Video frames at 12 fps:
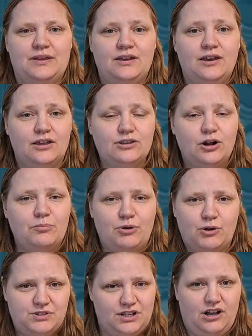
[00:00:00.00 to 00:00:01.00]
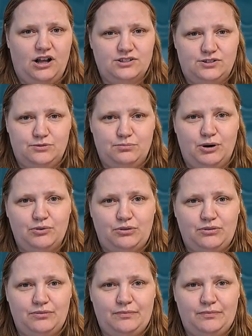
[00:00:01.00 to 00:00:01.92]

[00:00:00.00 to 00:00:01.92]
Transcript: And there are pros and cons to both.